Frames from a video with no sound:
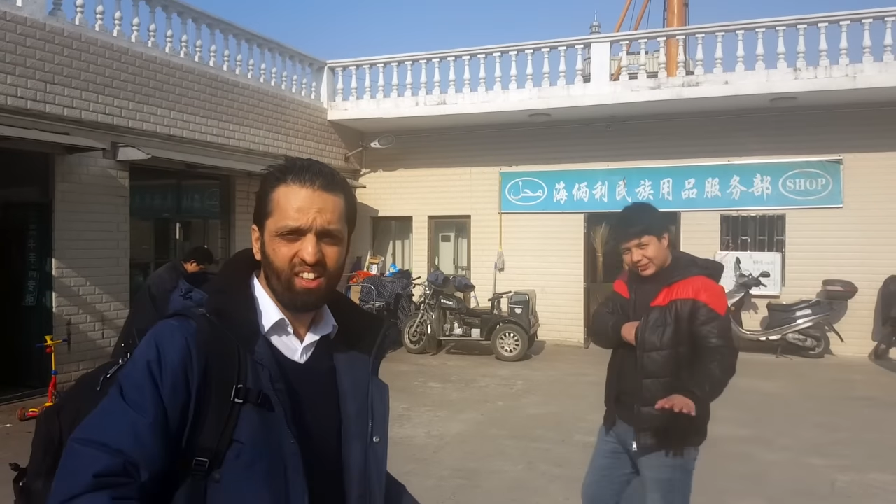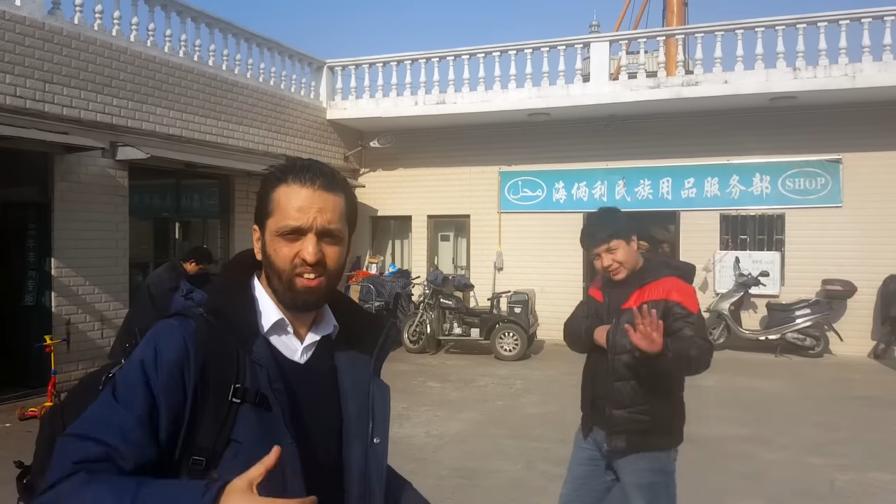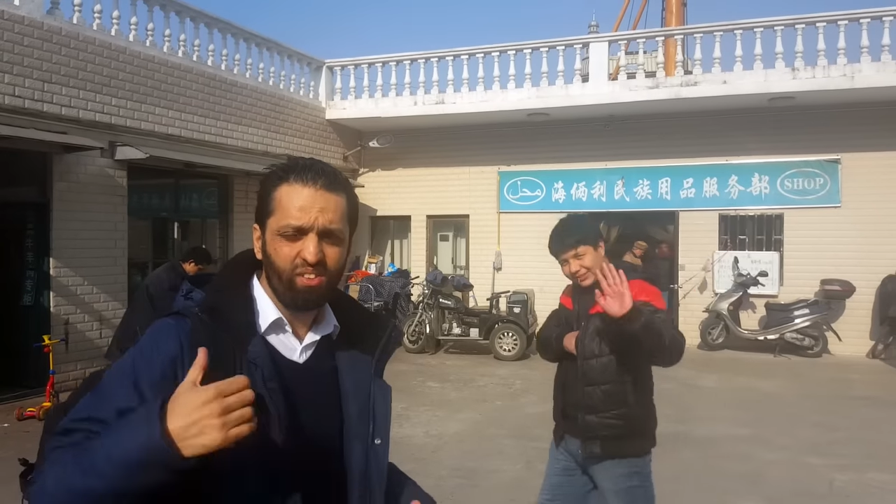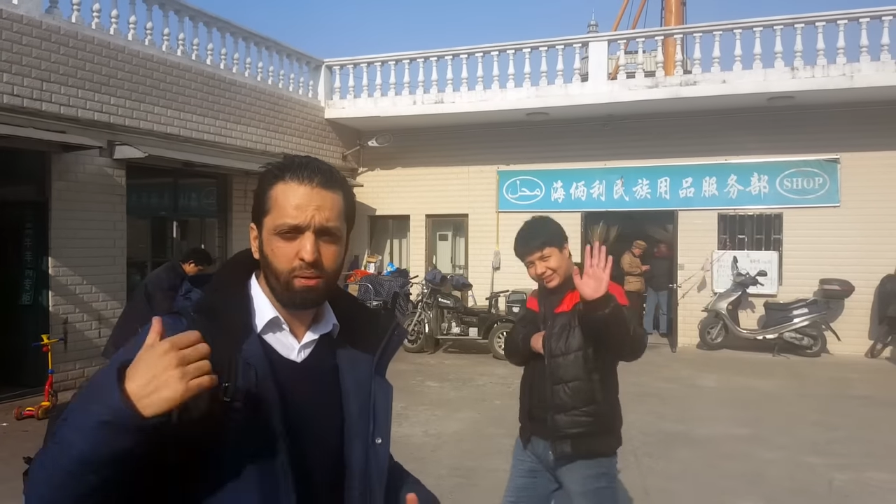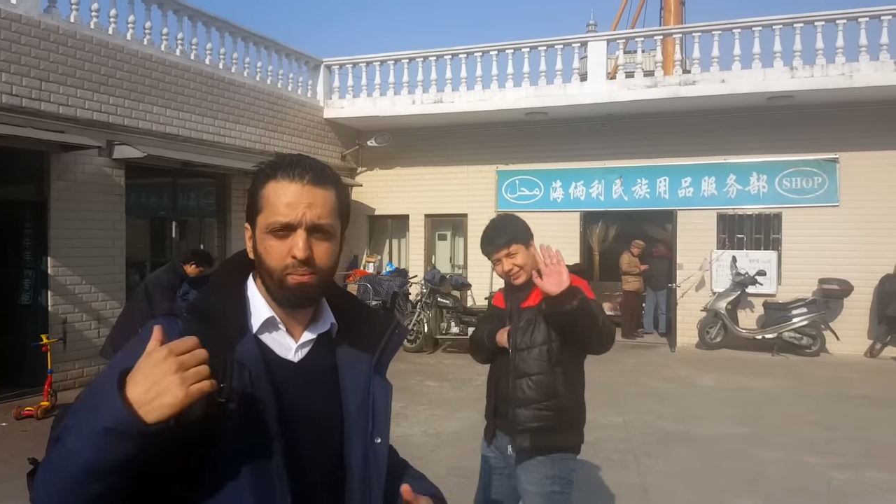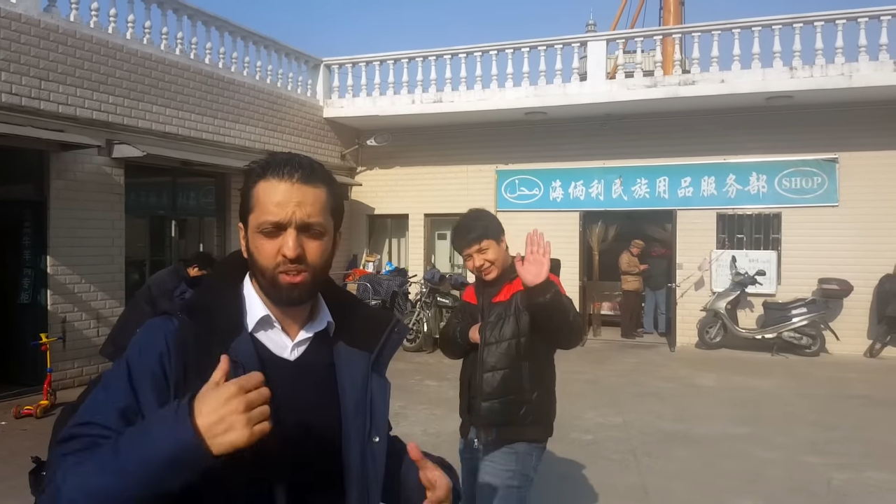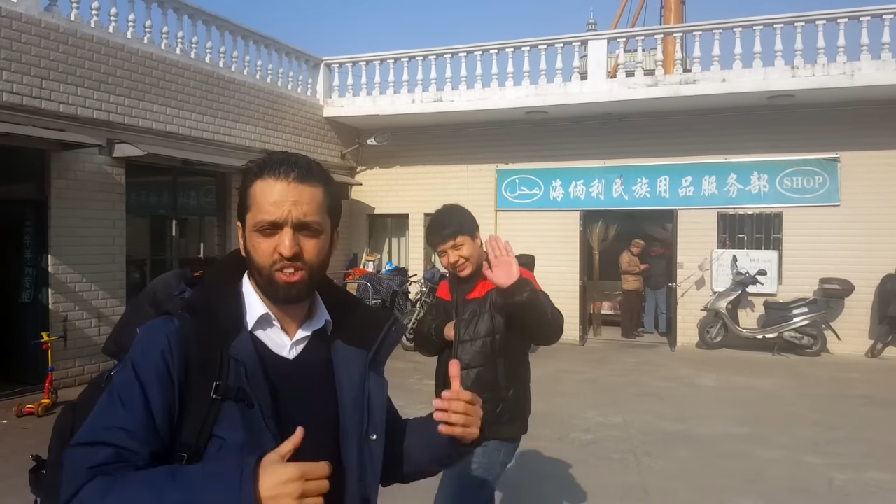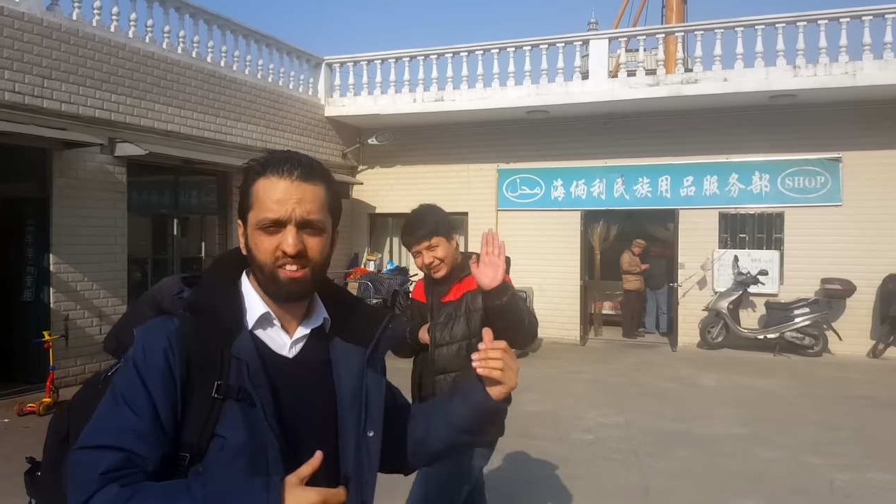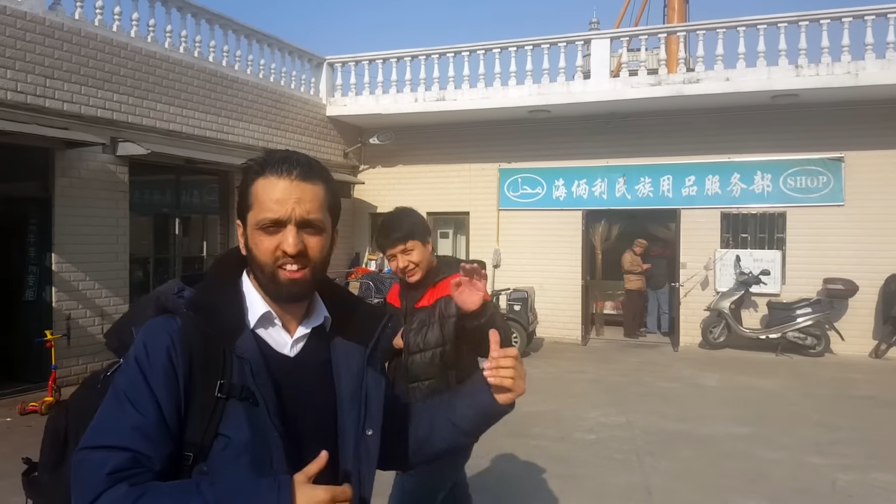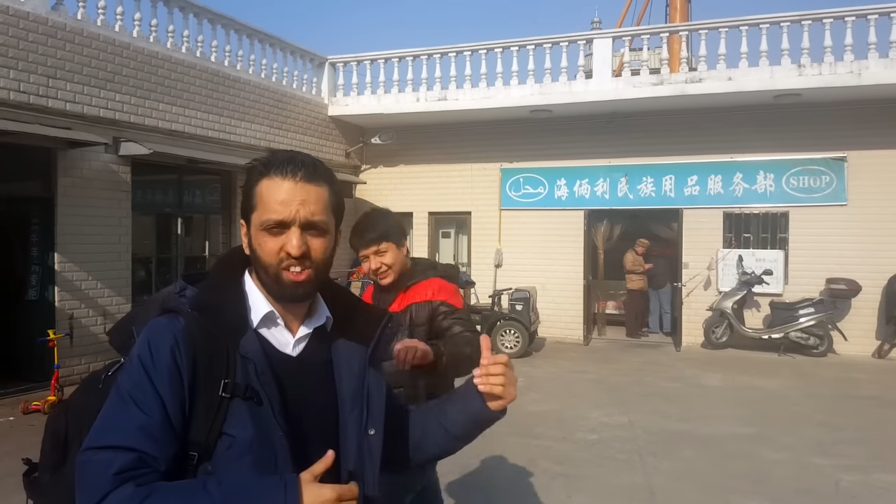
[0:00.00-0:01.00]
you've got a
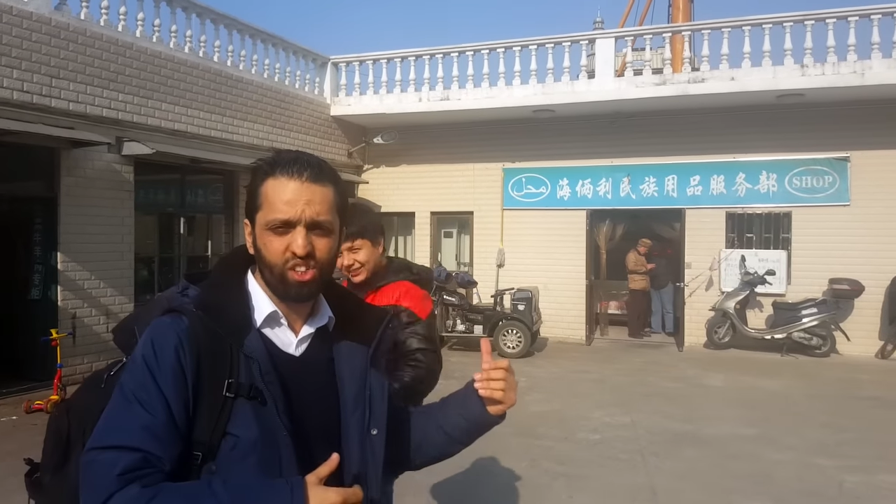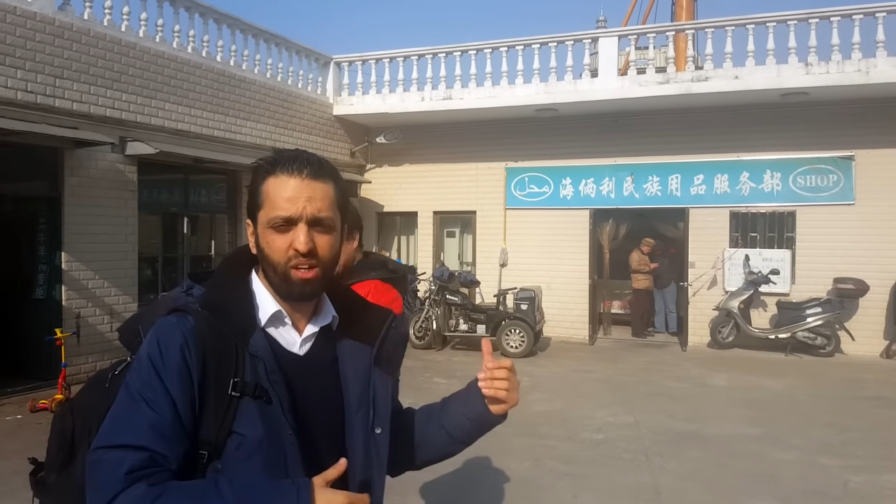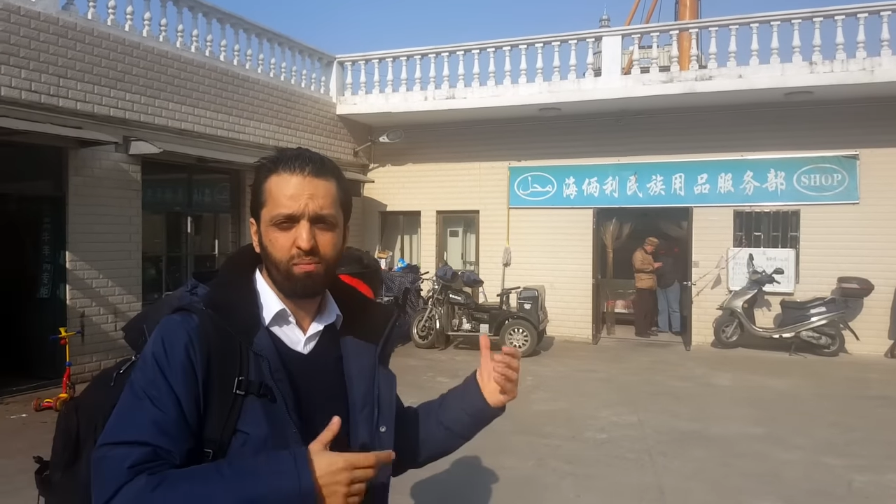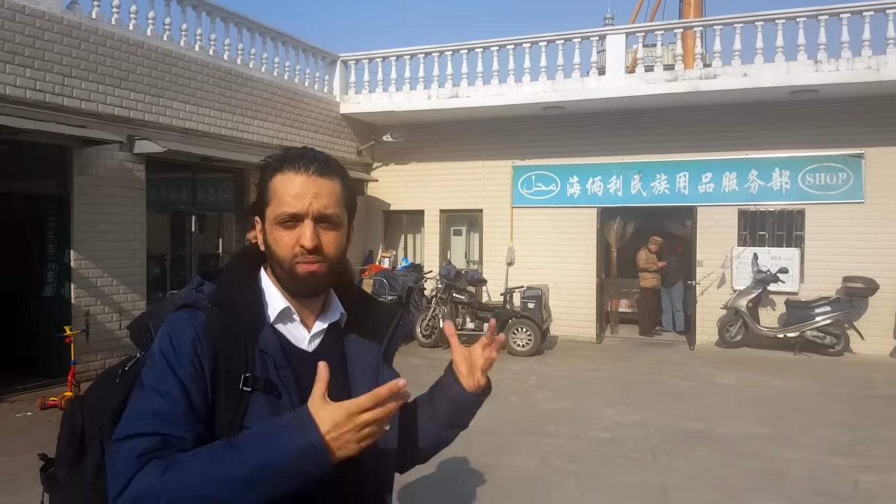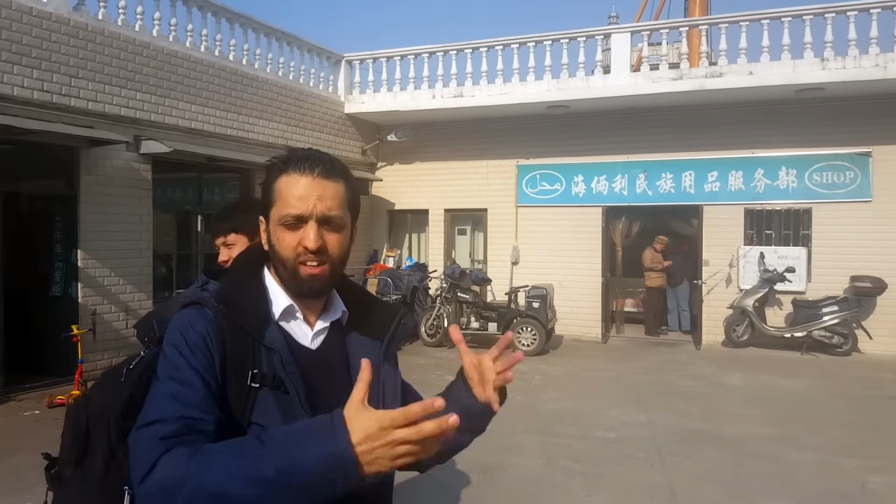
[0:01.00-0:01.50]
butchers and a shop